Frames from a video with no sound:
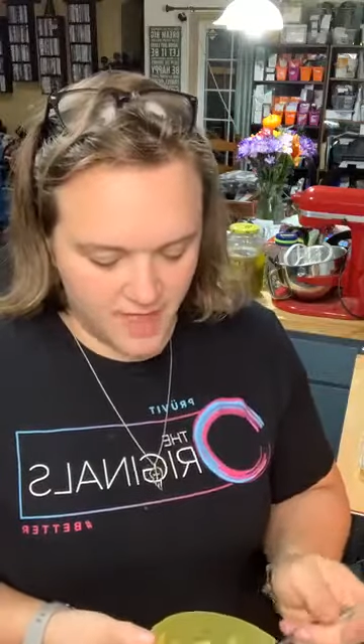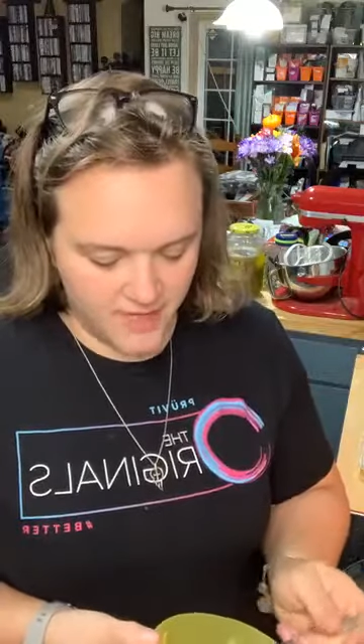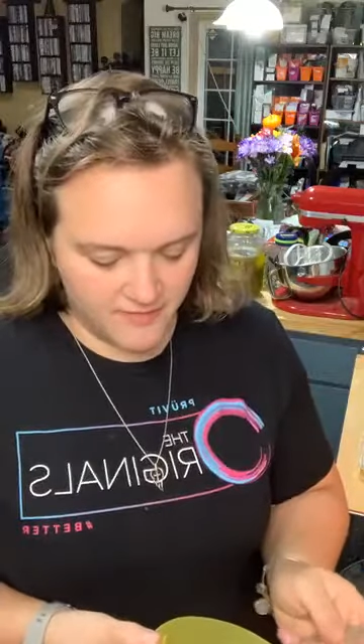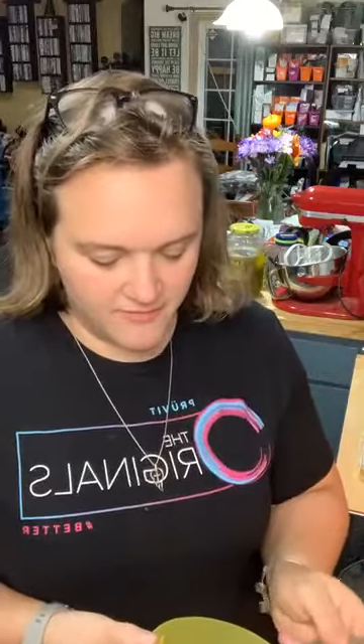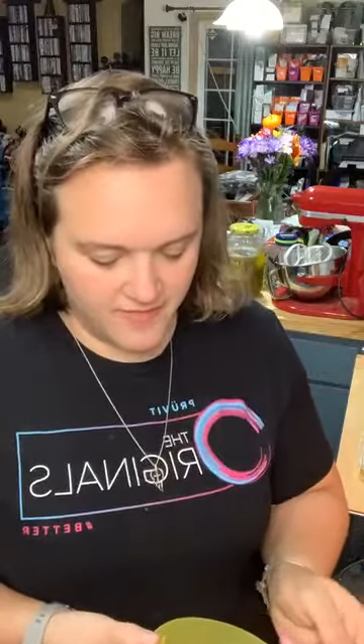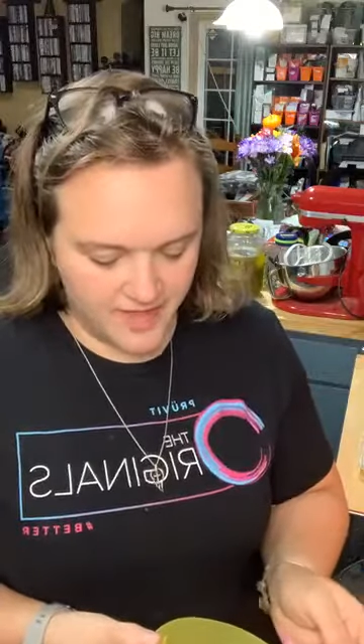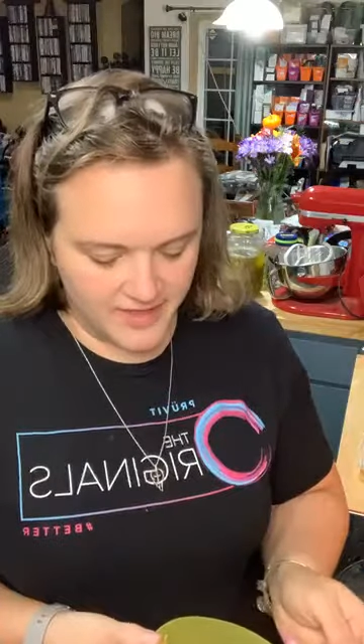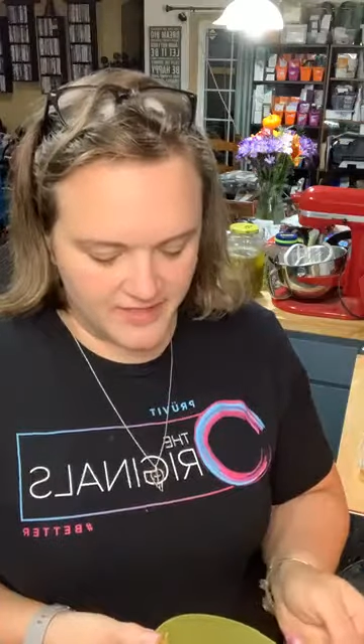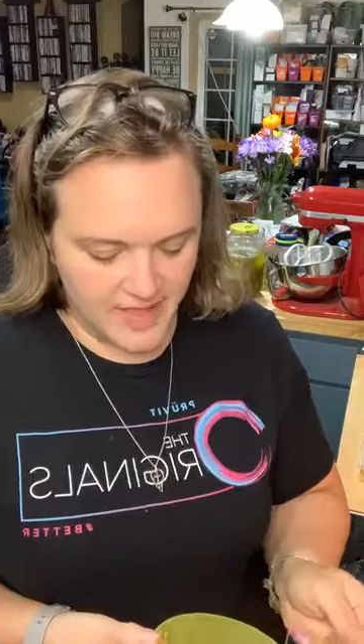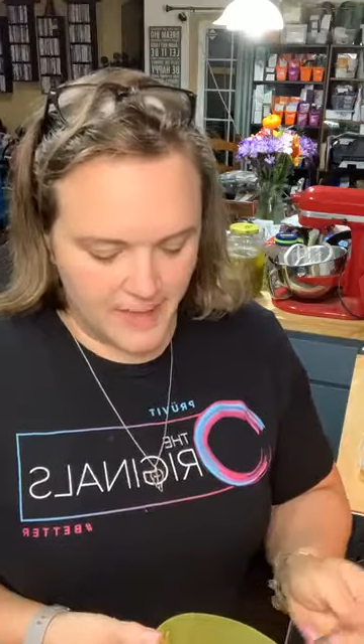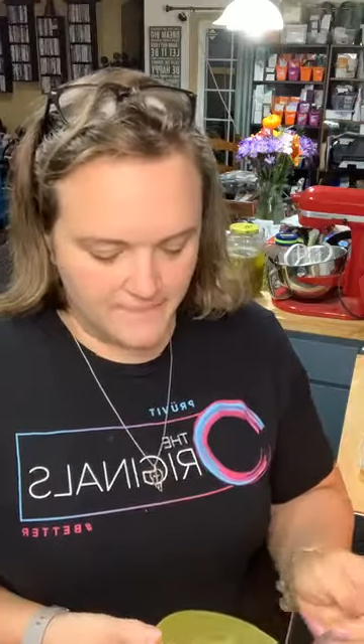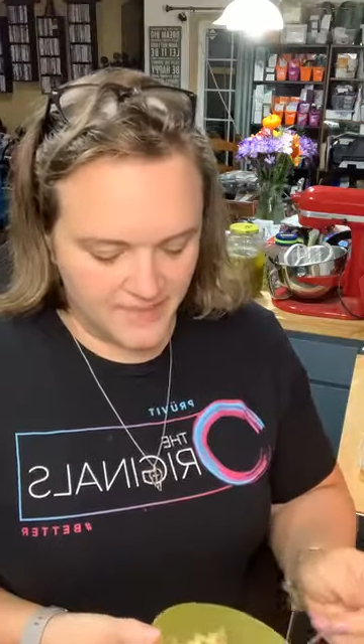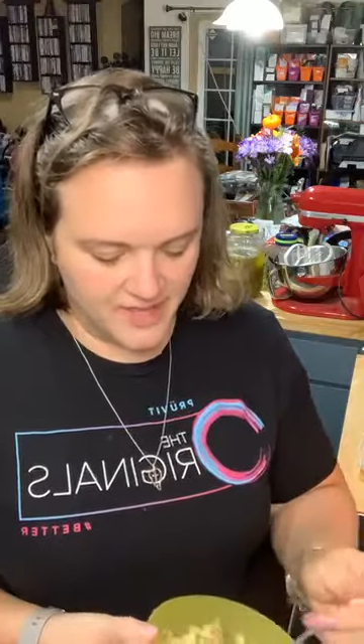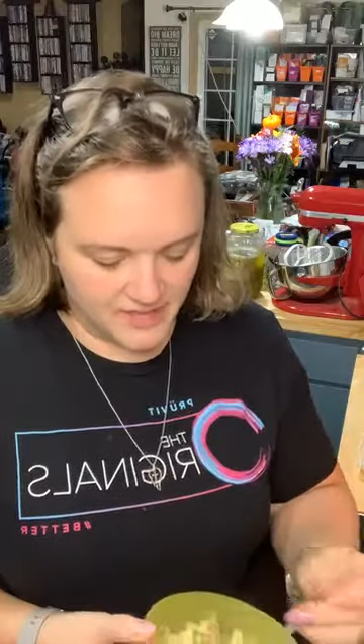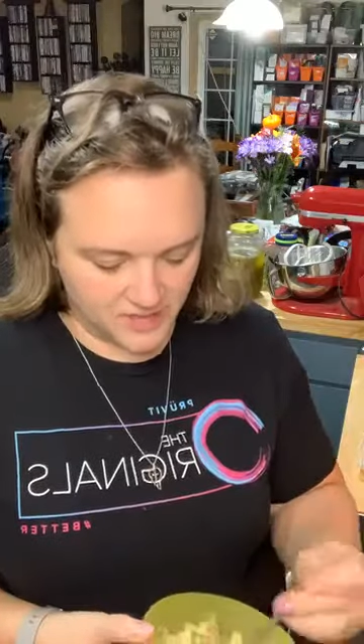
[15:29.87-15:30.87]
of like
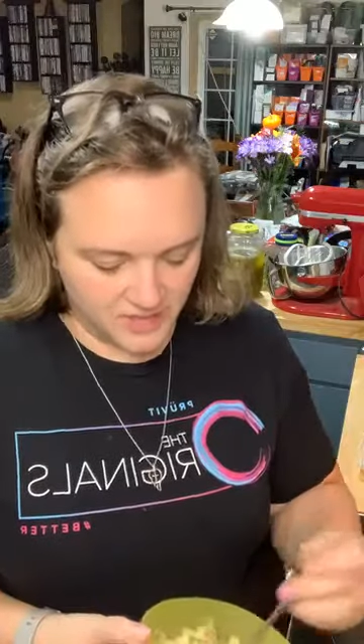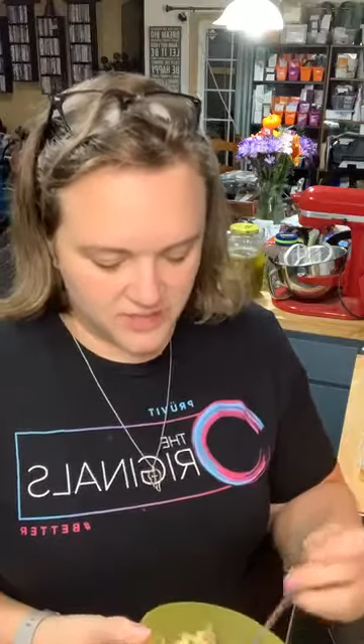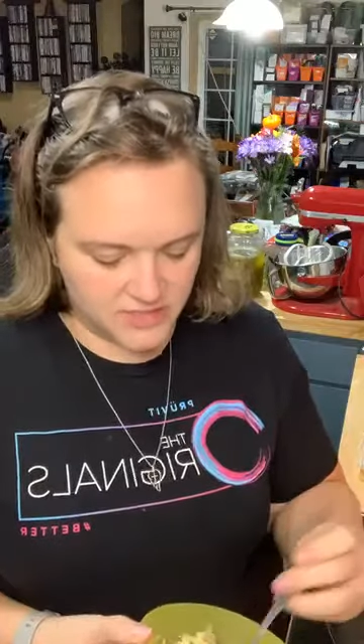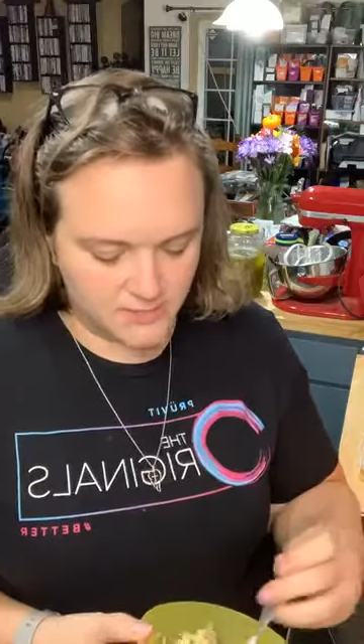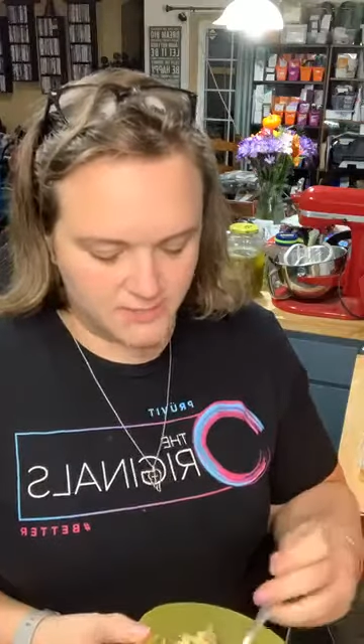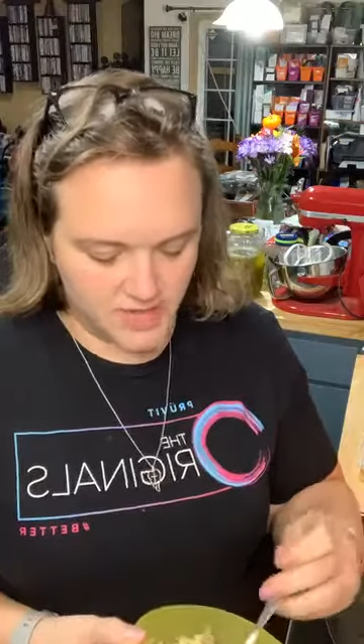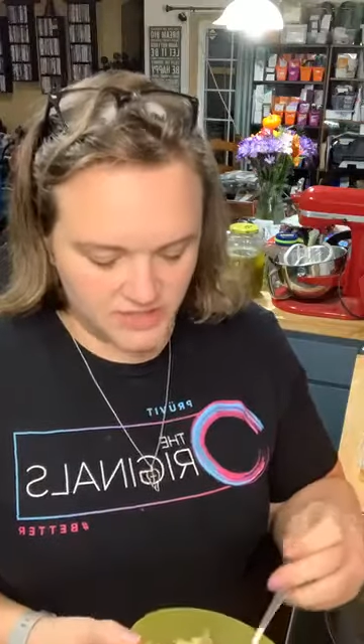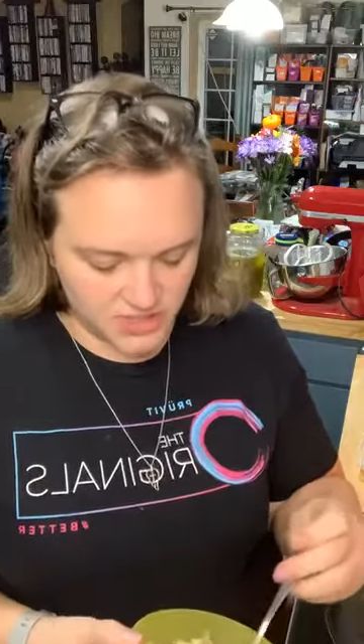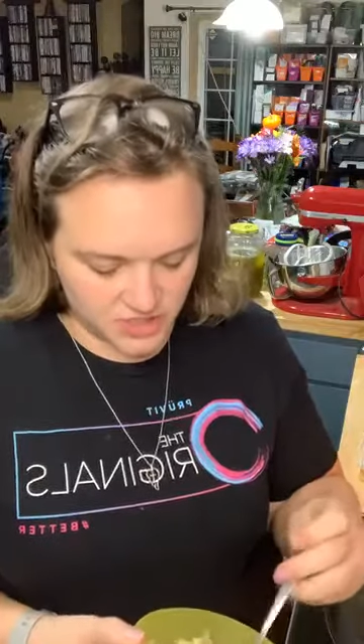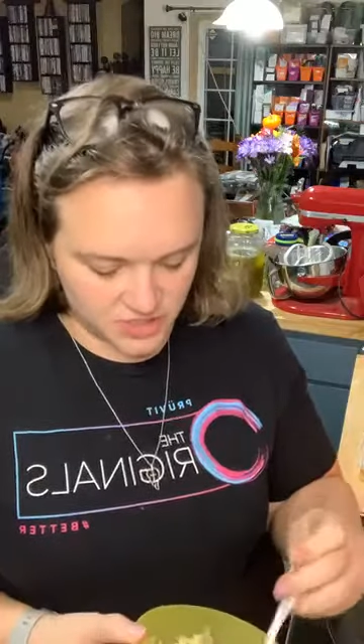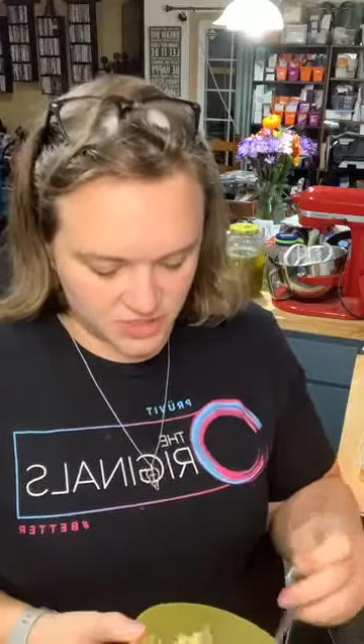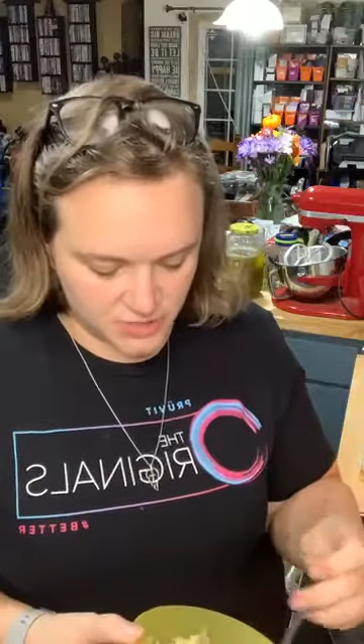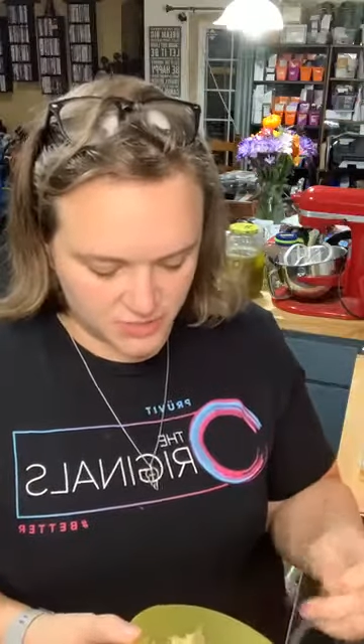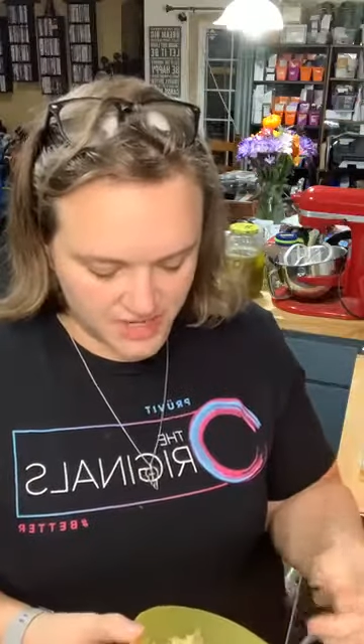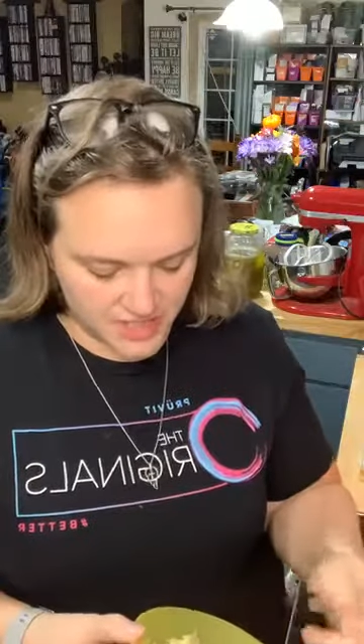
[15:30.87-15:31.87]
that pickle to mustard